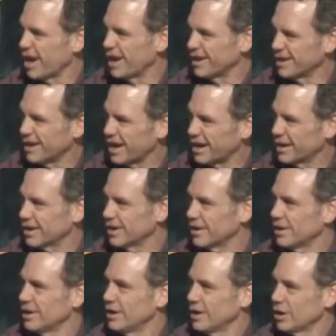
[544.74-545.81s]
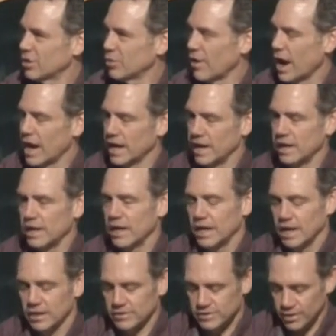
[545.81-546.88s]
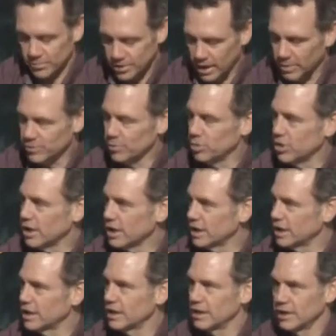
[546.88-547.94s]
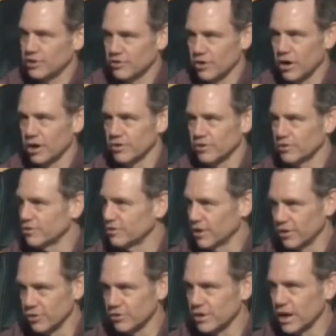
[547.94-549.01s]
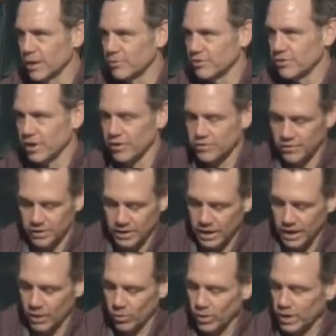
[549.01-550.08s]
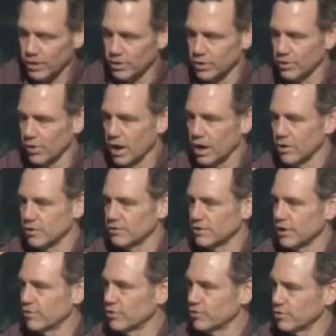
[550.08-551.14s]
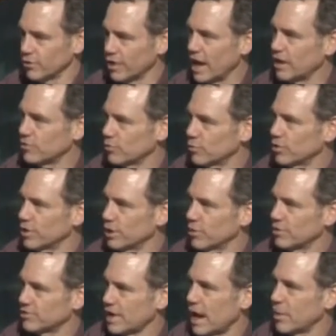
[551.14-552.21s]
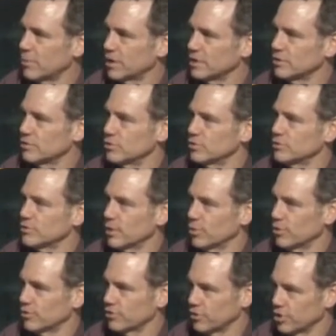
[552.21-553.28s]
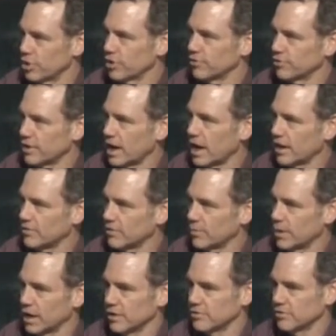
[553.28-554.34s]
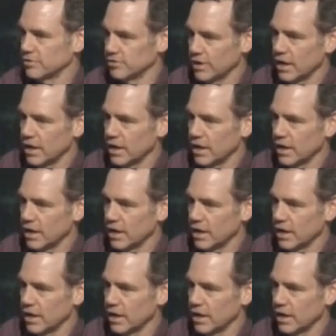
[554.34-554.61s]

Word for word: and kind of ratty. And sometimes you plug it in and it charges, and other times it doesn't. And you got to wiggle it around and stuff. And so that's really what's happening to someone's nerves that has MS is